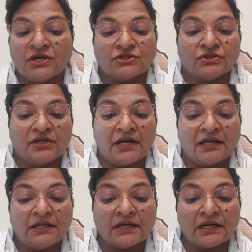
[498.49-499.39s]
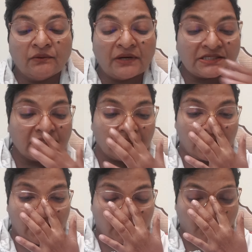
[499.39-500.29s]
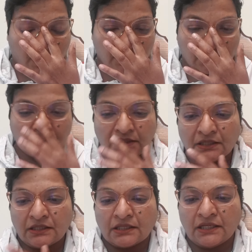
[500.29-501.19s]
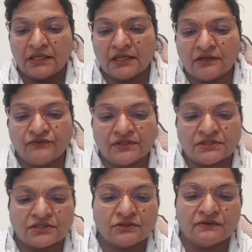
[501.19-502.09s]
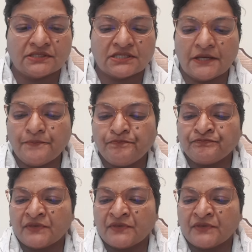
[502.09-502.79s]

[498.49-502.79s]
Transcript: So I'll read once again what are the clinical features you will see.